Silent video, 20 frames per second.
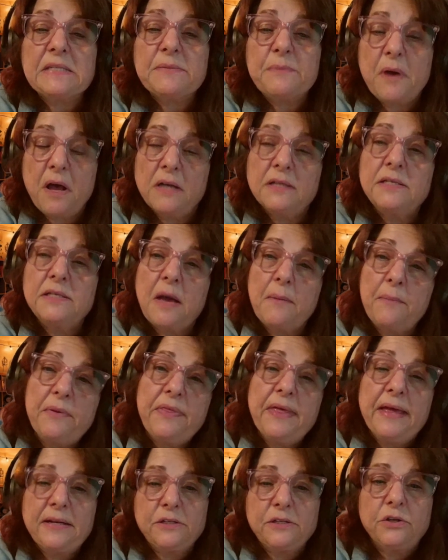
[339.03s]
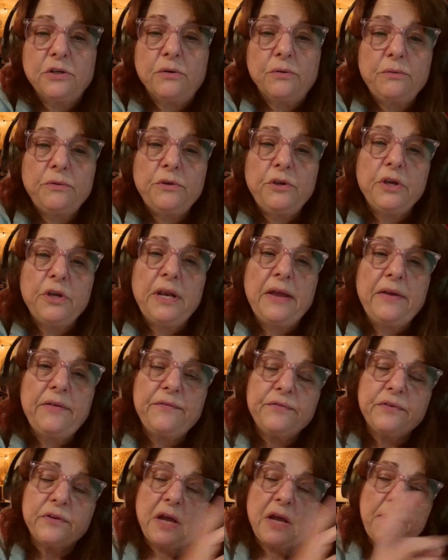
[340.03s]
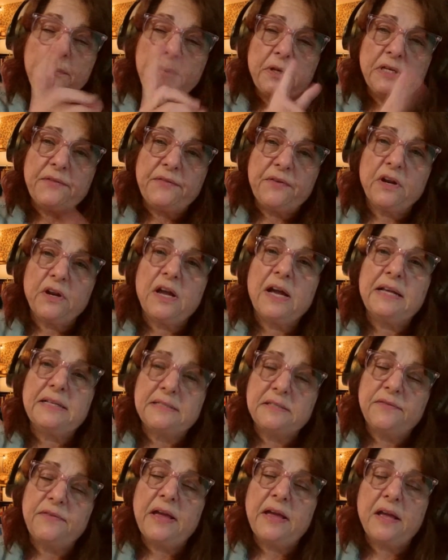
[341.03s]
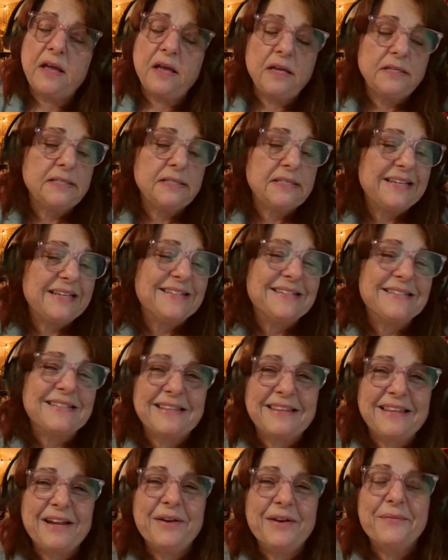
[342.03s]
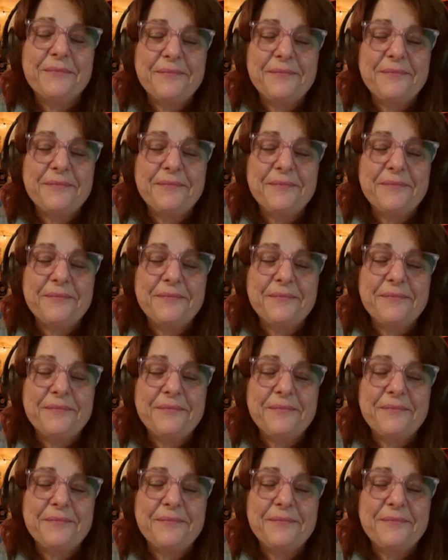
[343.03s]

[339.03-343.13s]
on top of that too. You could have a couple of different kinds of diseases in there.